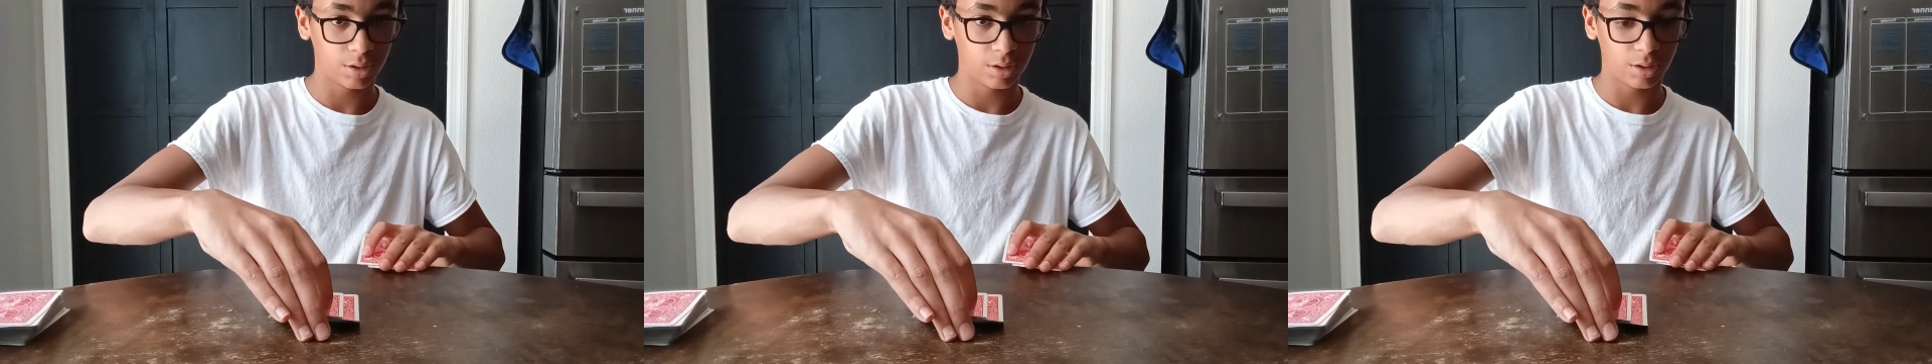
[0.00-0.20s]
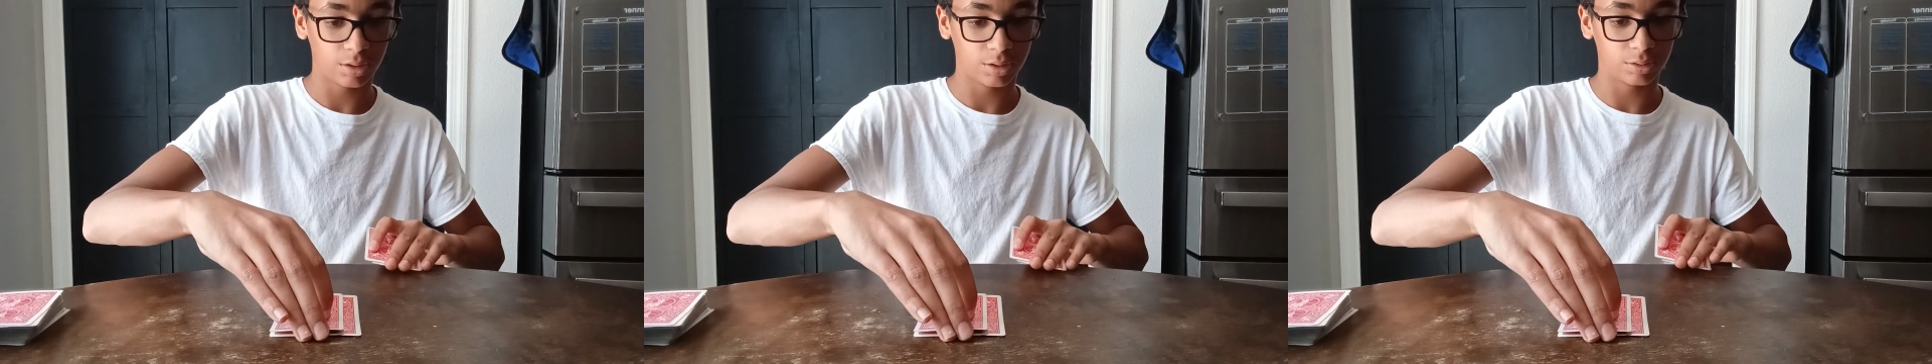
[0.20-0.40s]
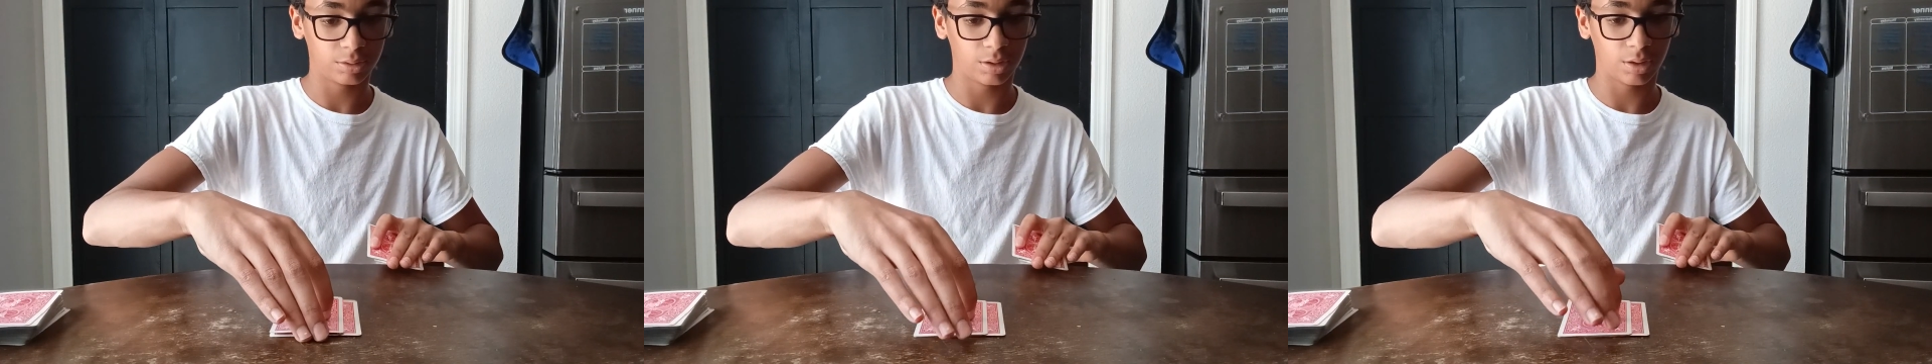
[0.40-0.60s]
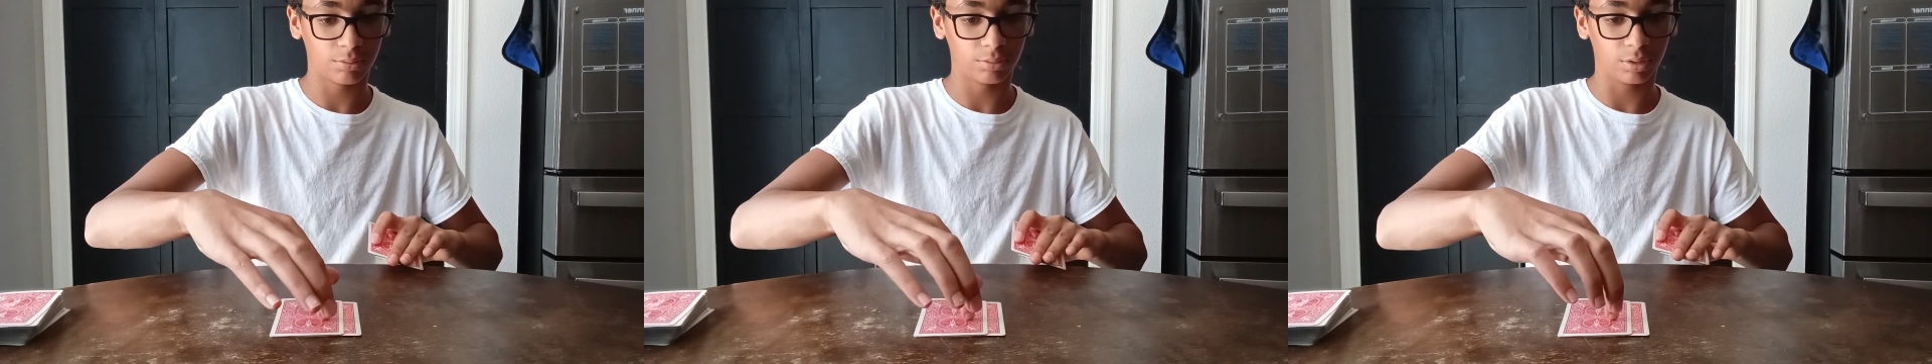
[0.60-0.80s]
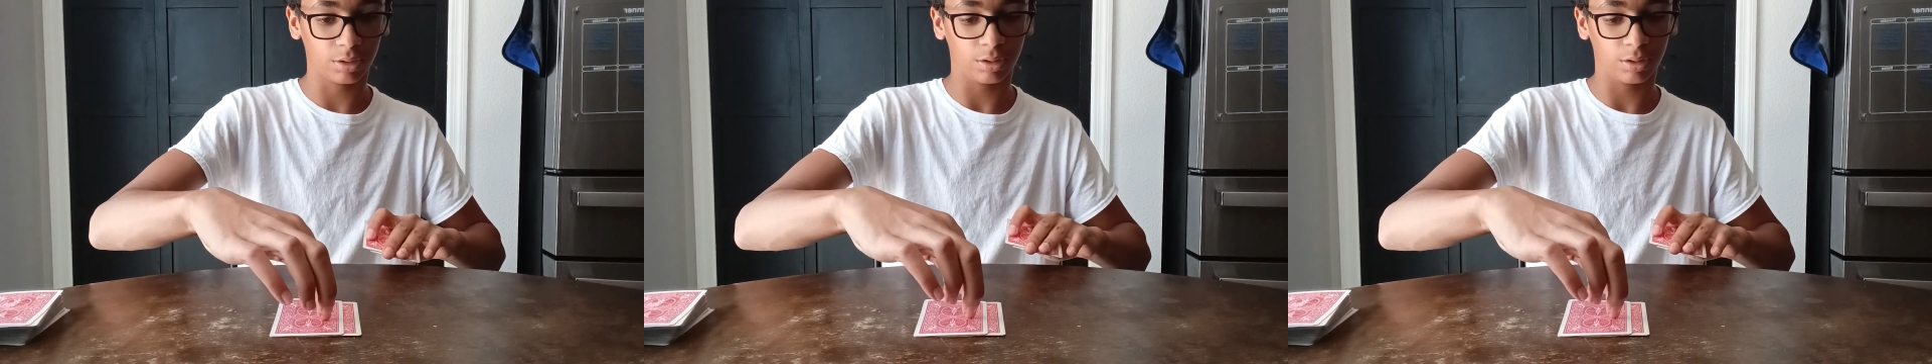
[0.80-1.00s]
understand
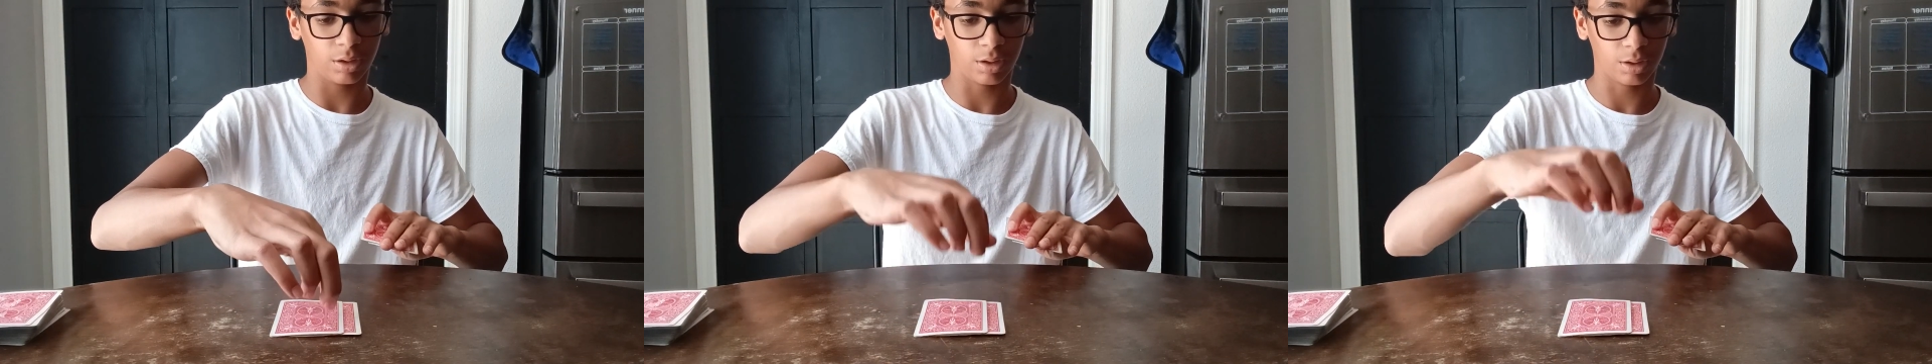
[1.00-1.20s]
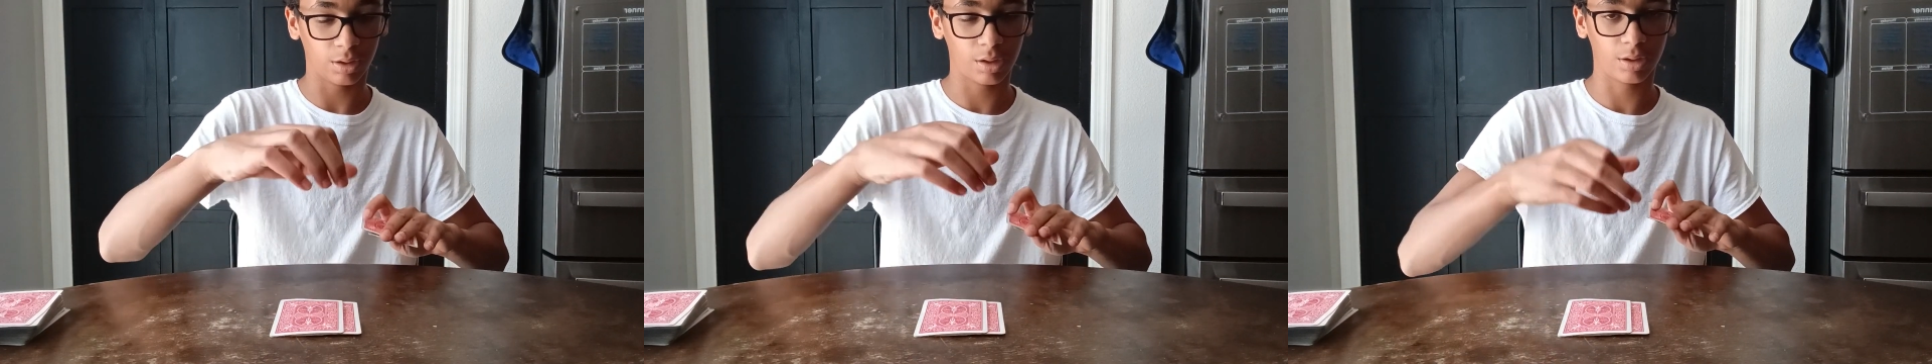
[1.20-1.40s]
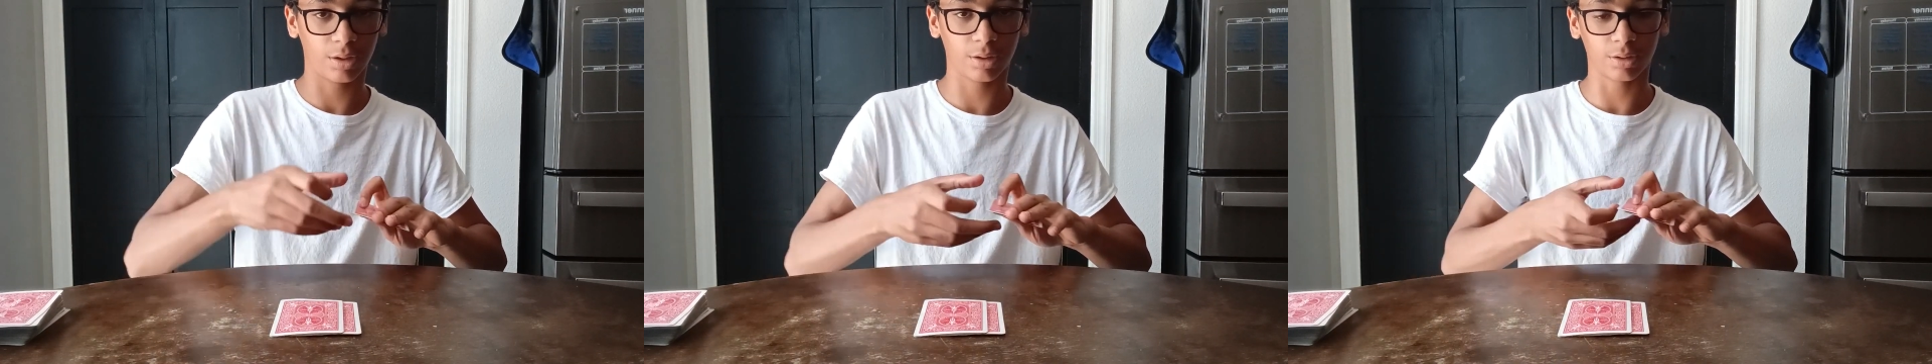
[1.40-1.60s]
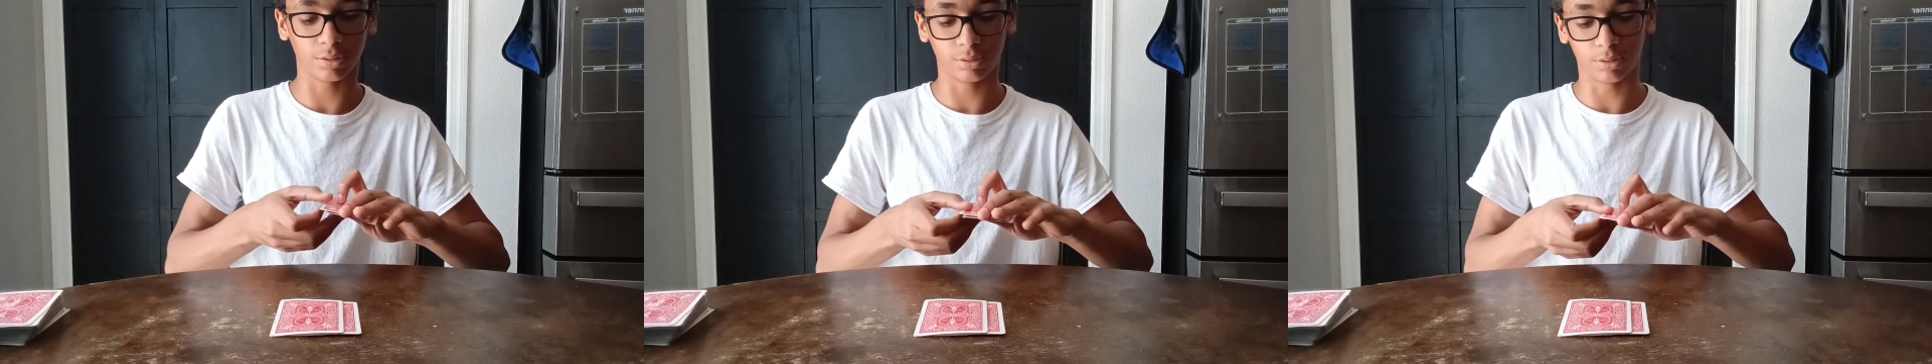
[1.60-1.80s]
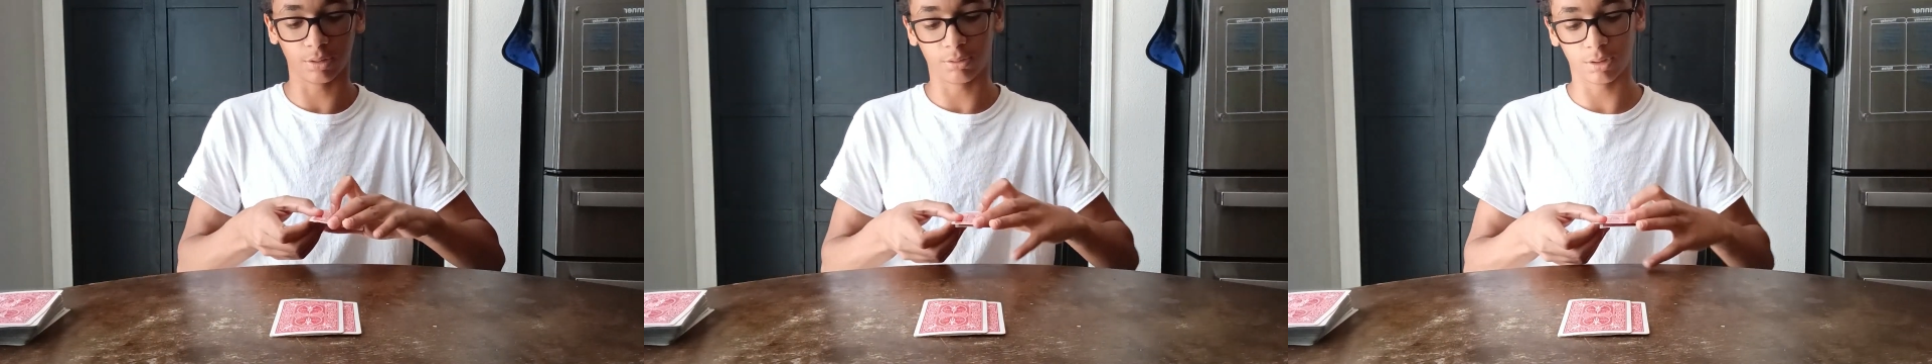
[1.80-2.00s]
what the heck is
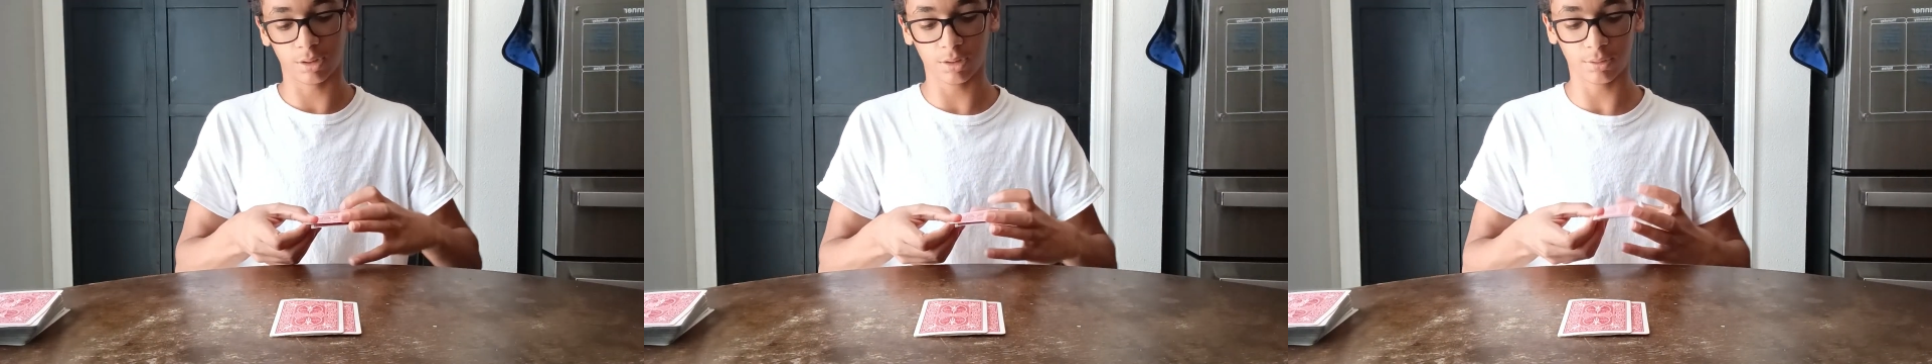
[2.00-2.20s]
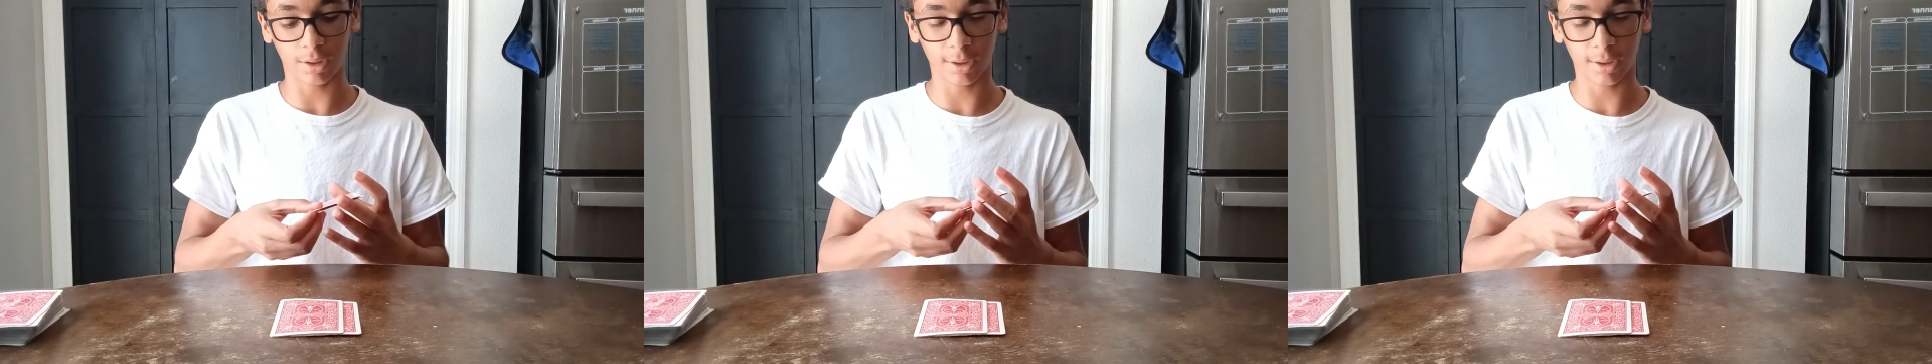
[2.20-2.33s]
going on right